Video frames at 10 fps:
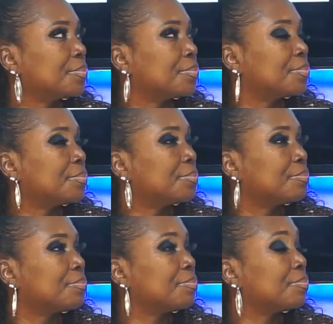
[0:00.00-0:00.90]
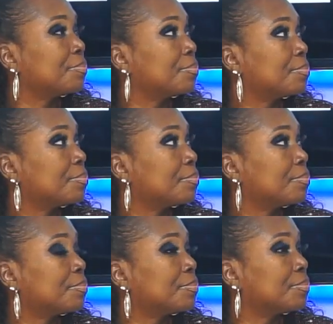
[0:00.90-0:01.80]

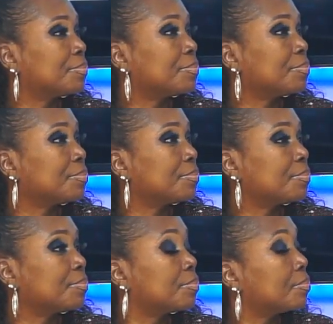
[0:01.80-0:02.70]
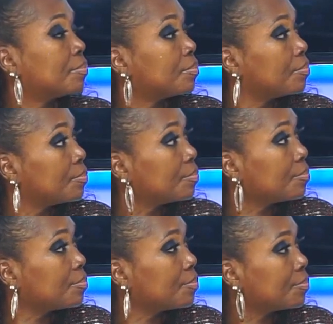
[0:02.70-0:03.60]

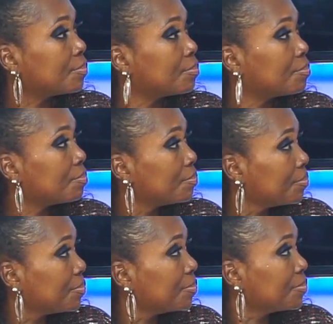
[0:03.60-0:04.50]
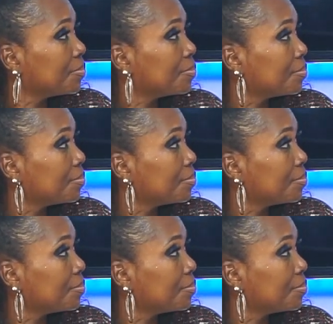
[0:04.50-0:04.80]
(silent)